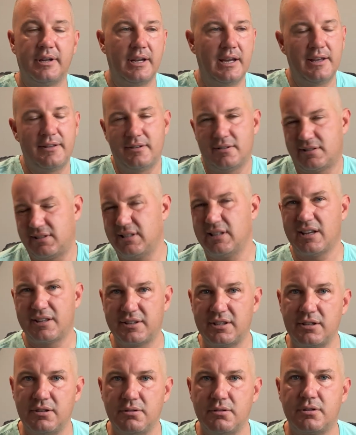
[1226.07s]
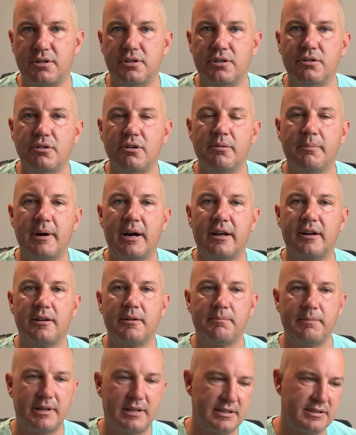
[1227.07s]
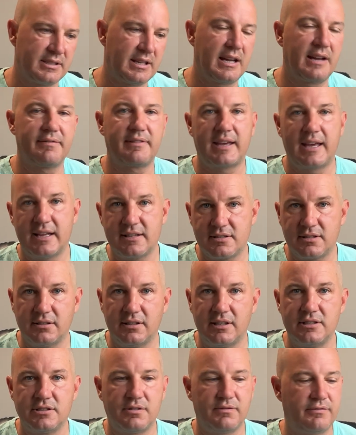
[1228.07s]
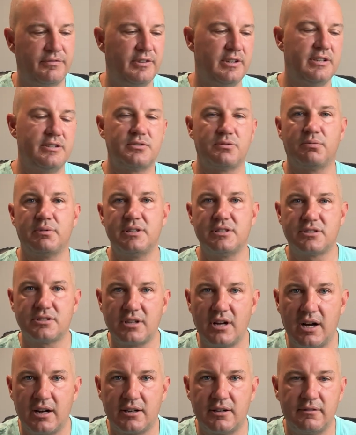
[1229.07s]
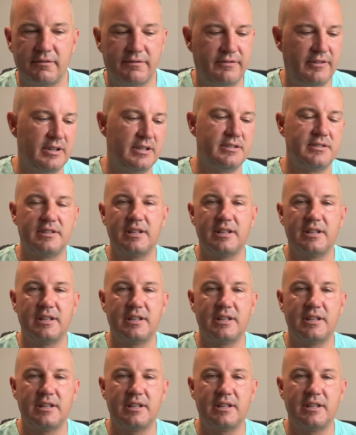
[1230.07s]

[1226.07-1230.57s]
and there's nothing you can do about it because they have cancellation fees, restocking fees.